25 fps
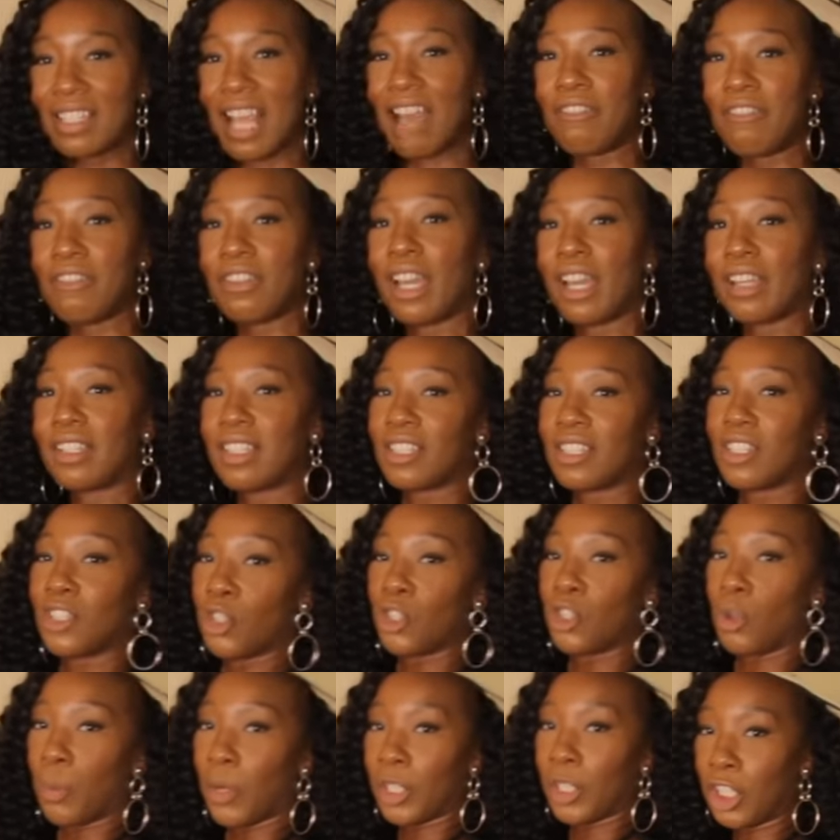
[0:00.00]
I feel like this is
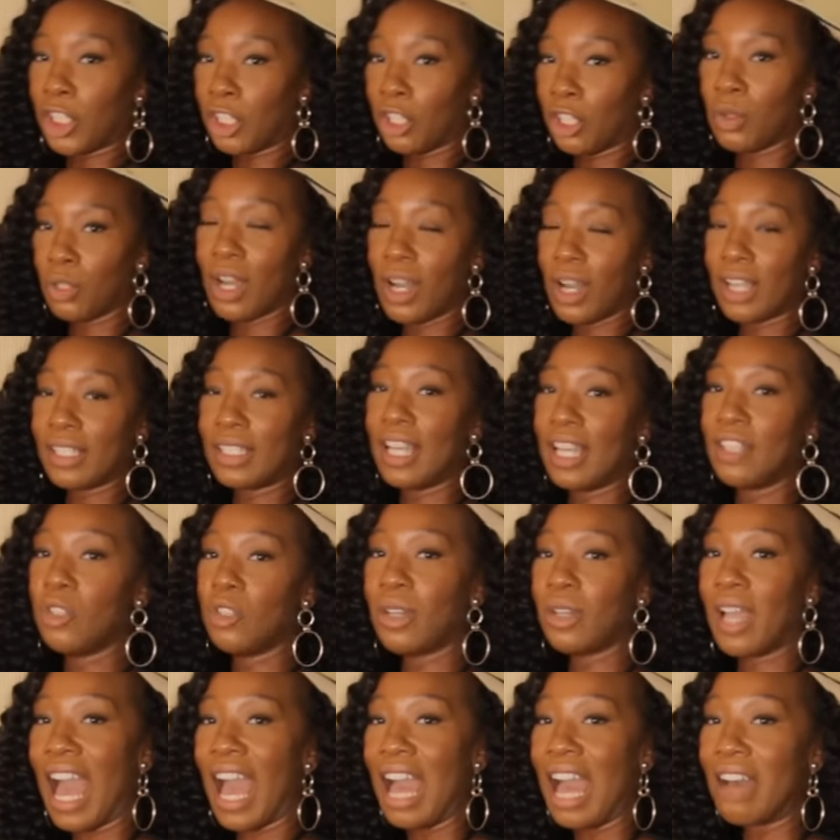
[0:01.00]
super cute. Again,
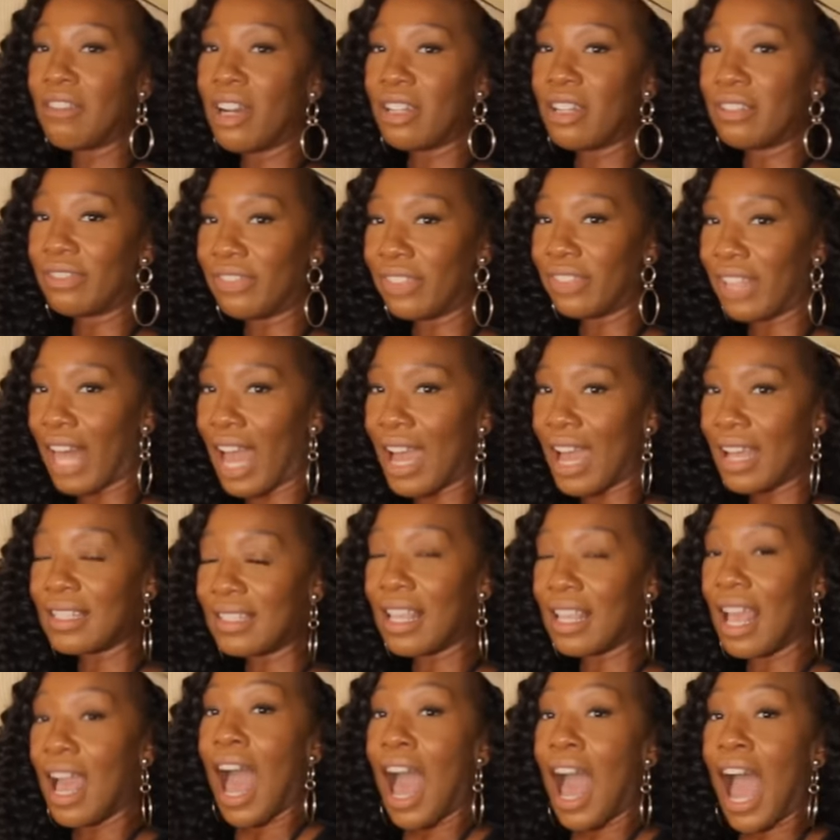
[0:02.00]
you can have on flats.